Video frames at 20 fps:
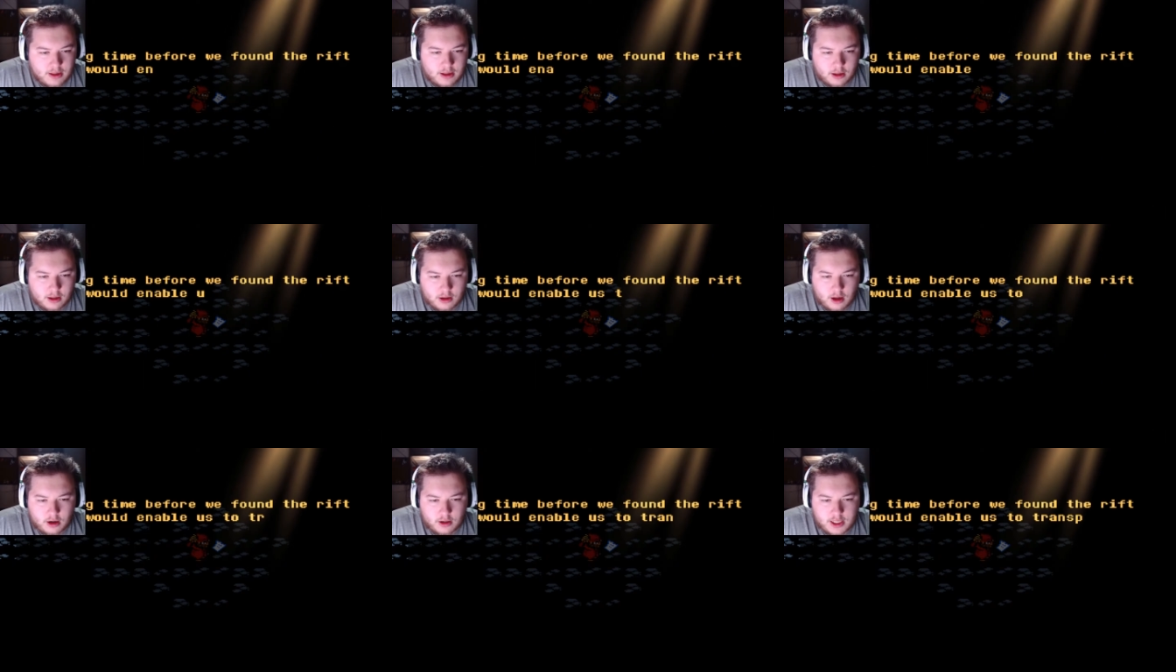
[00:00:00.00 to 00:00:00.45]

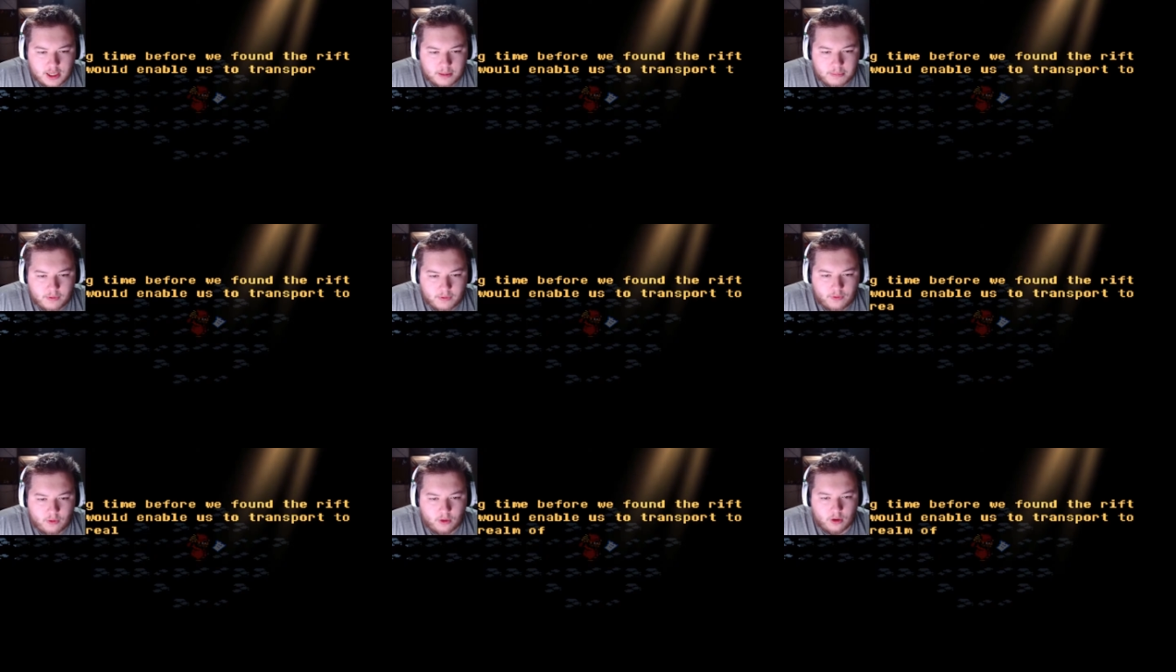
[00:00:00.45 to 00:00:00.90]
A long time
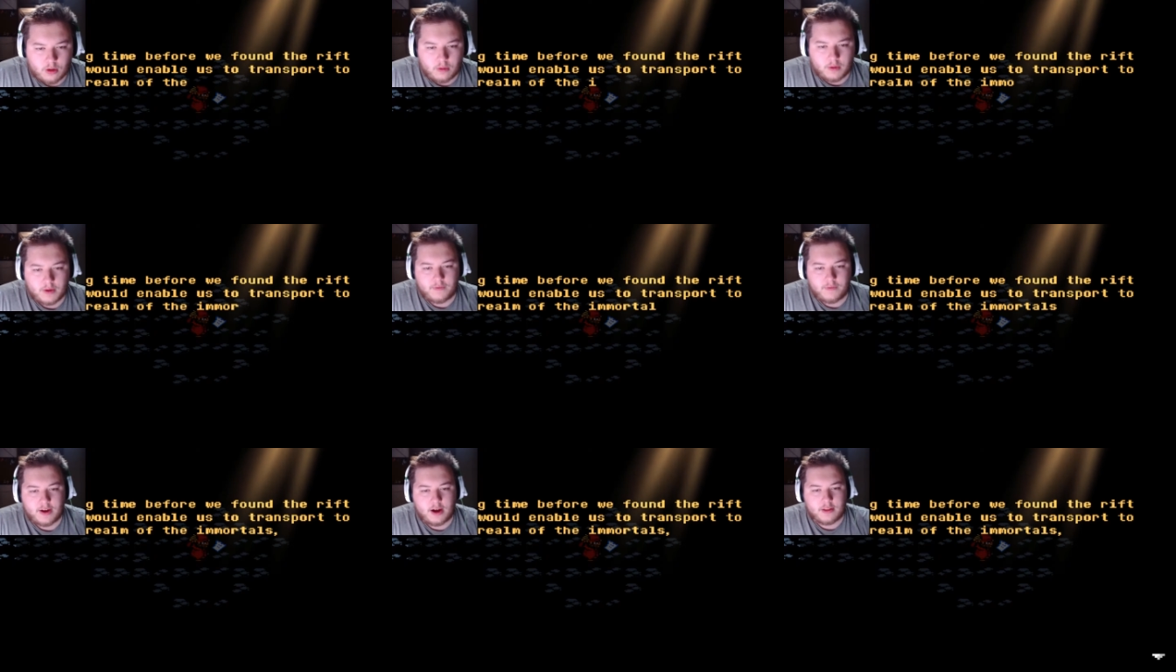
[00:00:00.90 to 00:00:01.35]
before
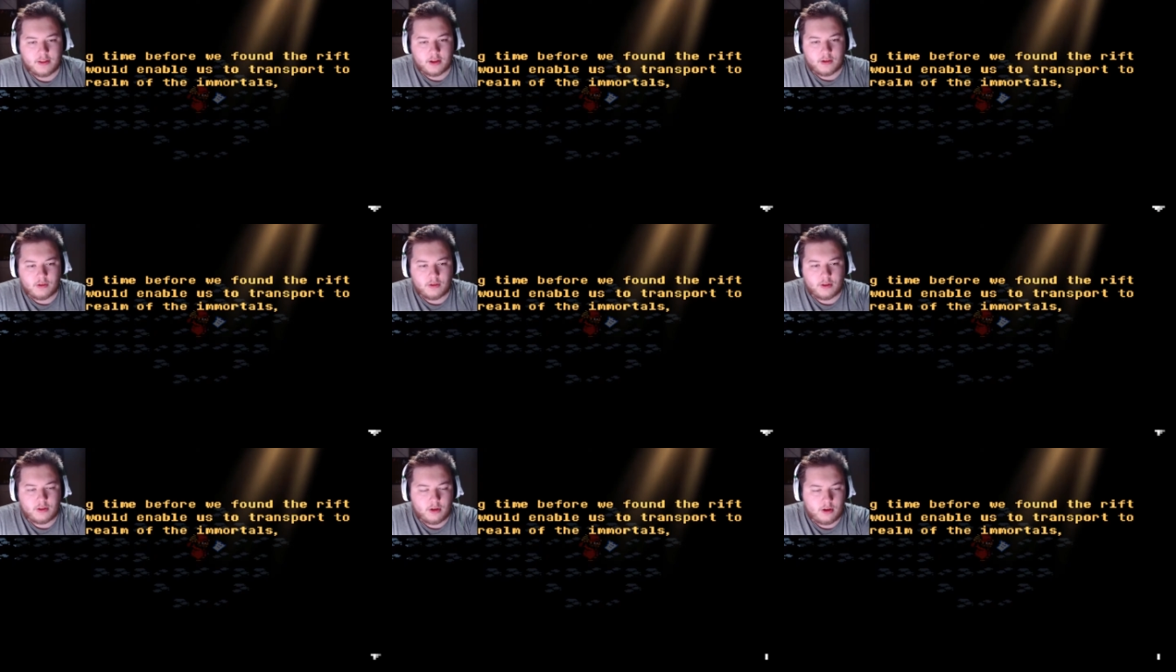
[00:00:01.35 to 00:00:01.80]
we found
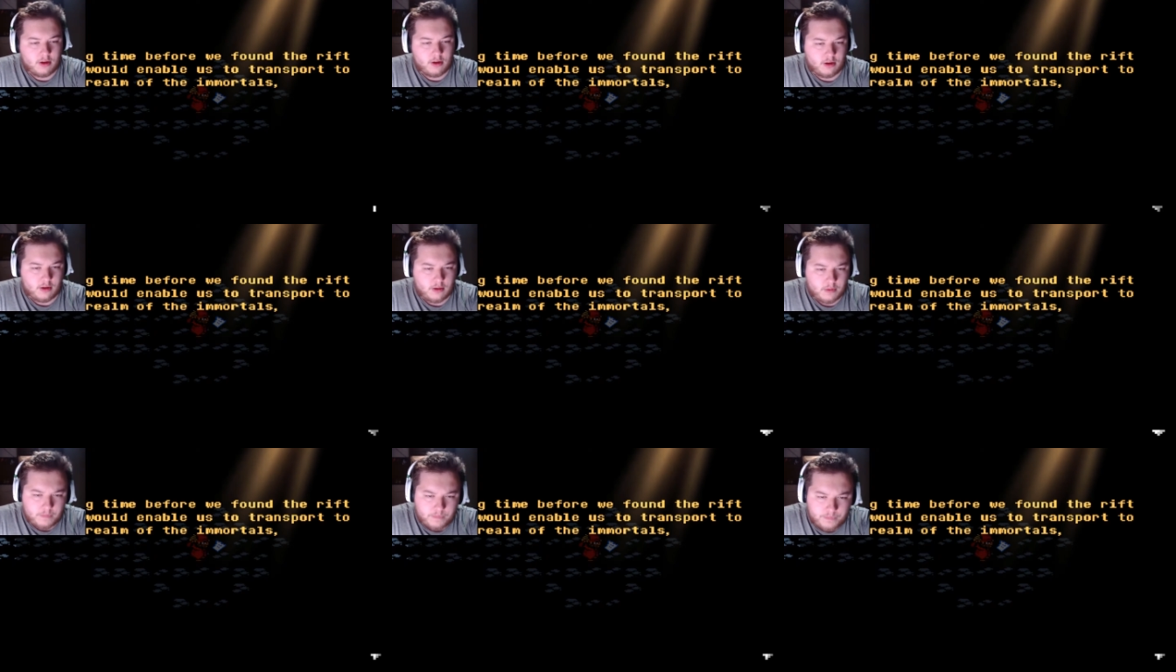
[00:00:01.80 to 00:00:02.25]
the,
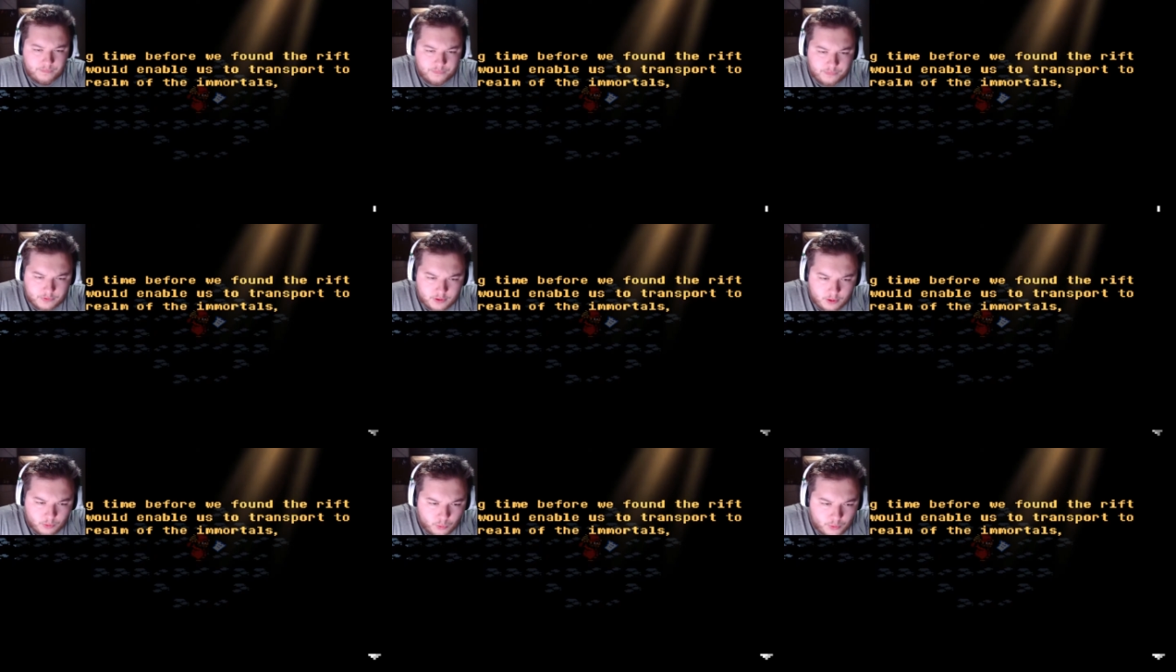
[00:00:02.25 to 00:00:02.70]
the
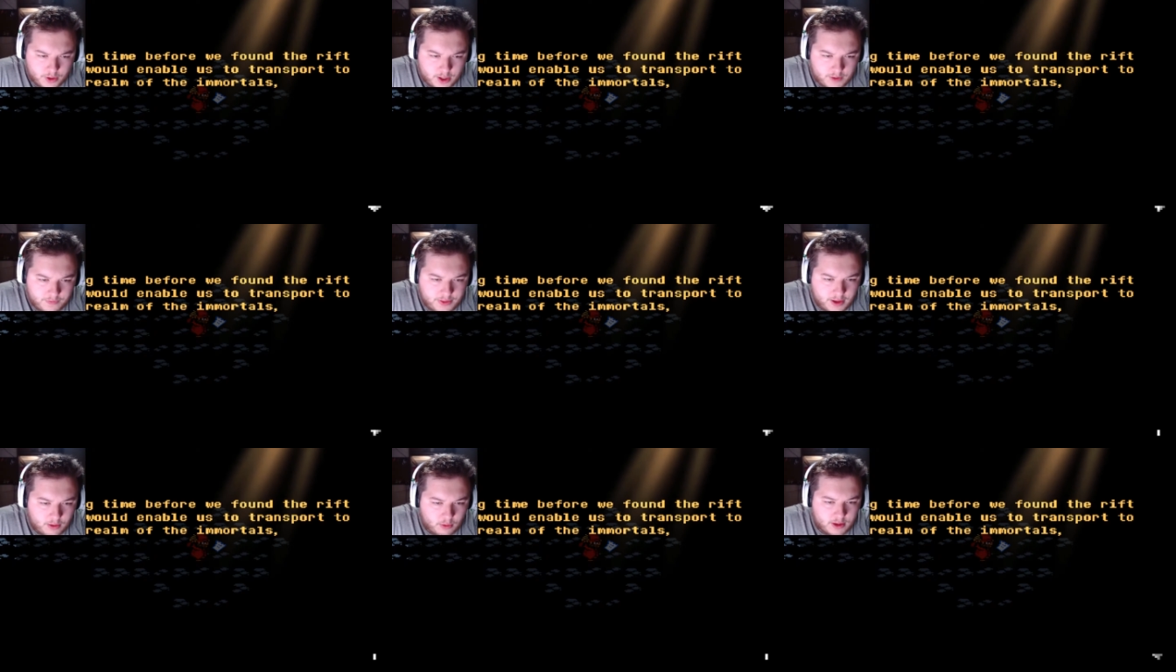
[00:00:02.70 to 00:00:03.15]

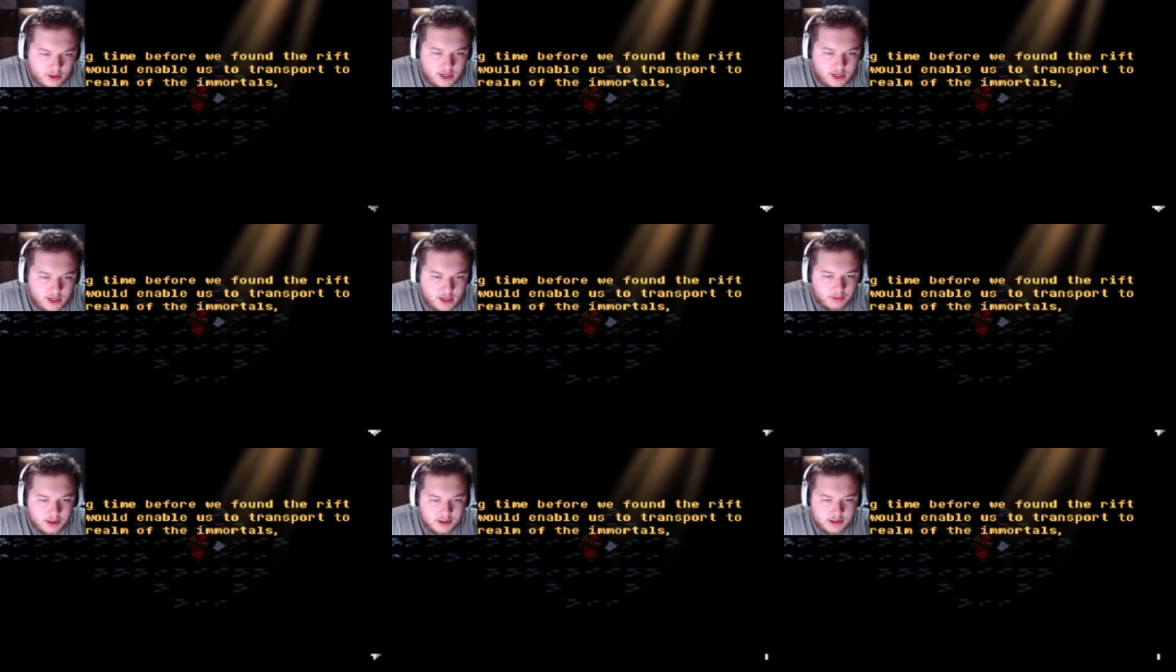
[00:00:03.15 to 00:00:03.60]
rift that would
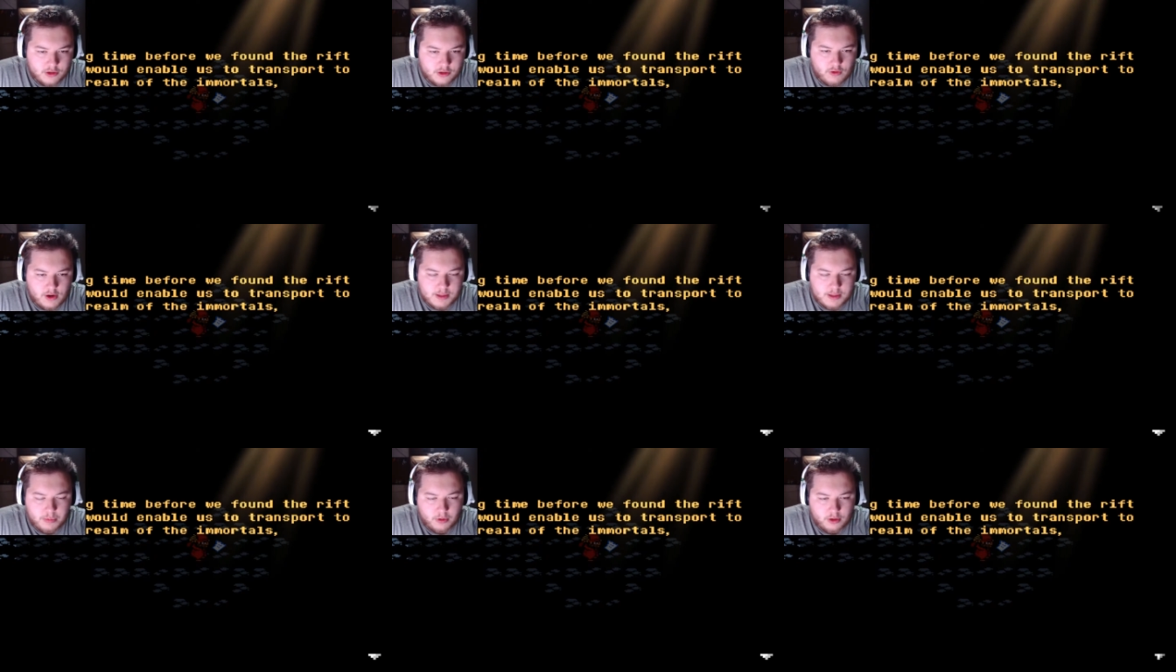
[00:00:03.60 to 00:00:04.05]
enable us to
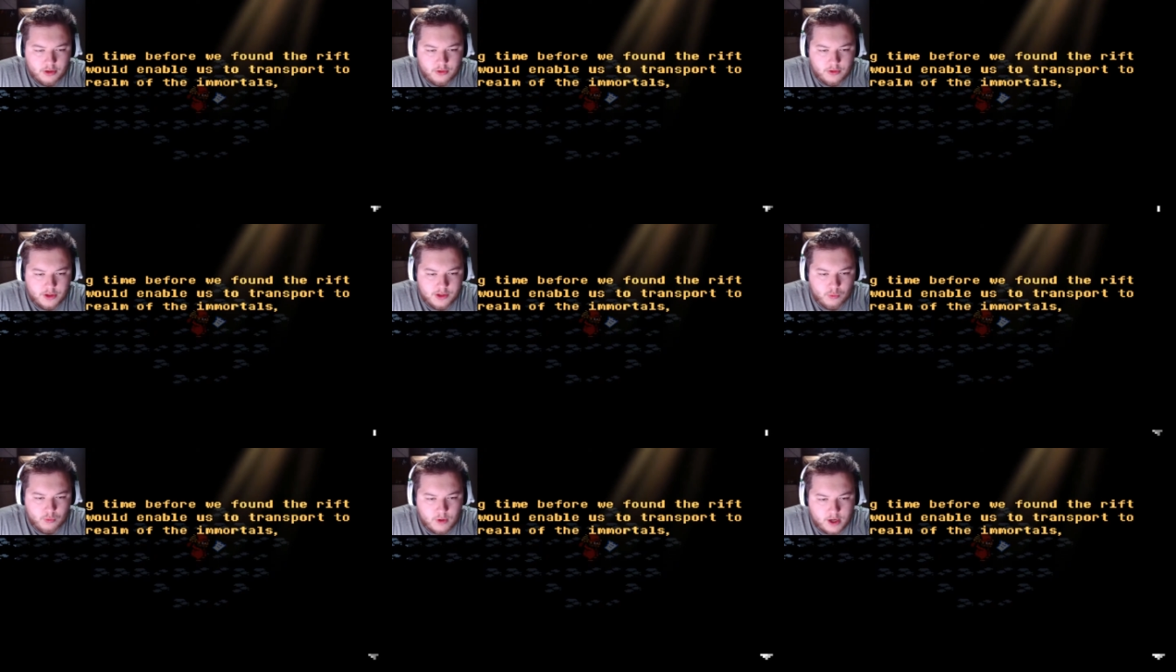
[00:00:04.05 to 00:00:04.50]
transport to
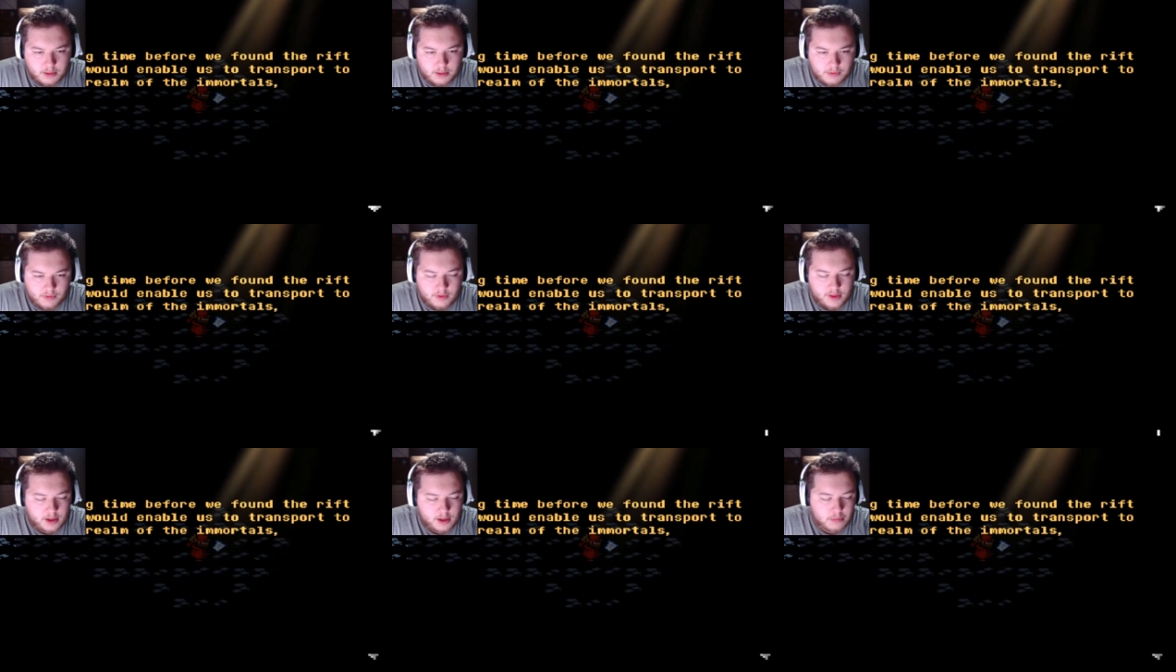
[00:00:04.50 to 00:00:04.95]
this realm
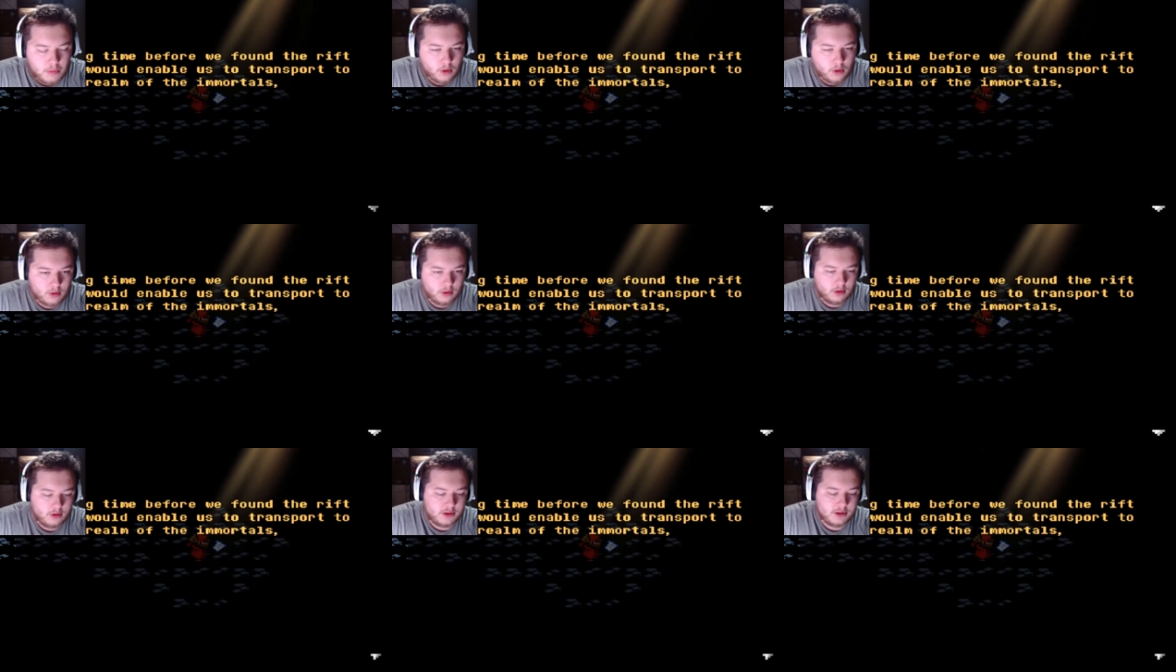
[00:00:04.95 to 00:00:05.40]
of the
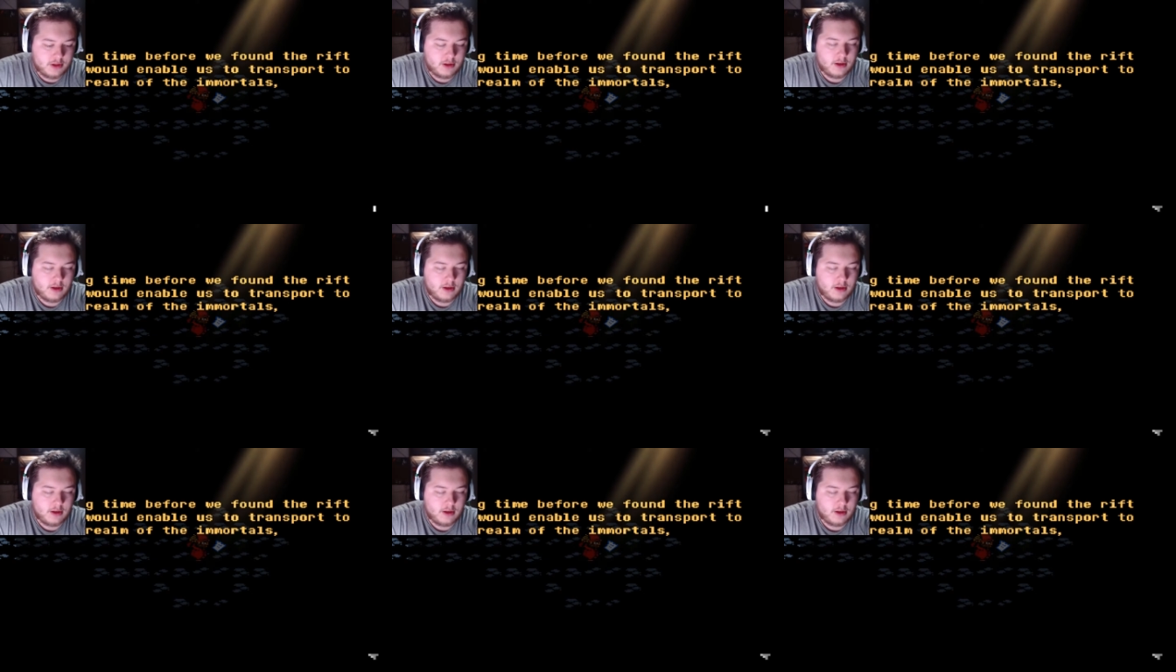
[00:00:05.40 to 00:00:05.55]
immortals.